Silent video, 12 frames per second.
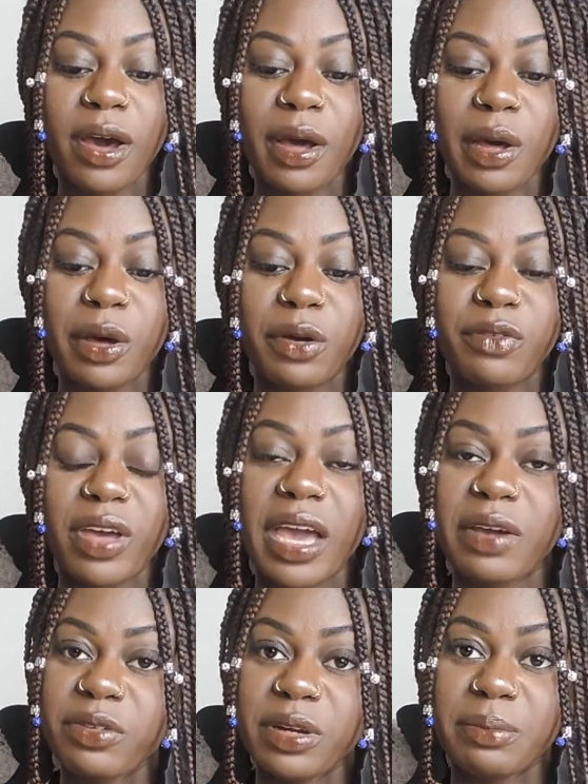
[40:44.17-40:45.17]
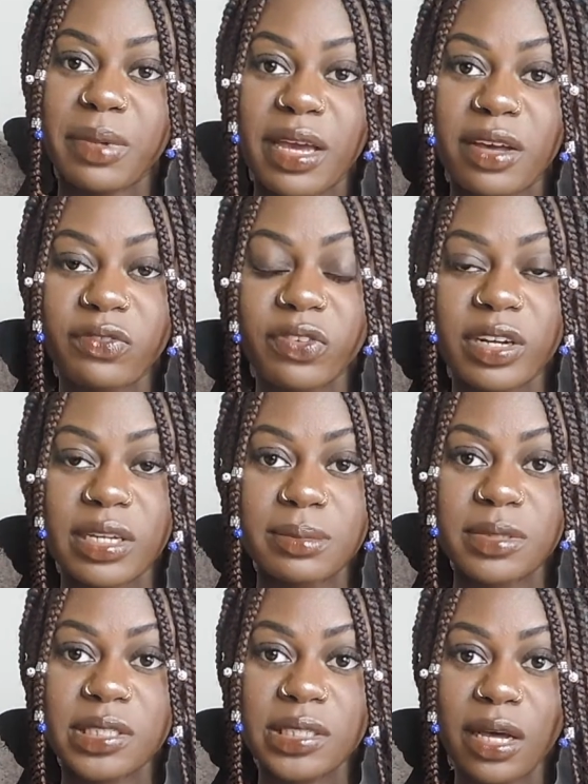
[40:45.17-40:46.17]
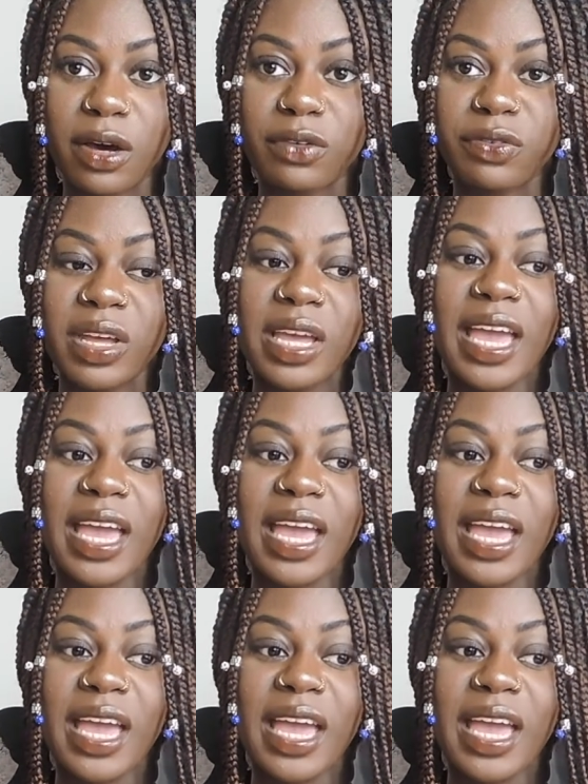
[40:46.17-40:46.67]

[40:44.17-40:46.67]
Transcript: of every man for himself,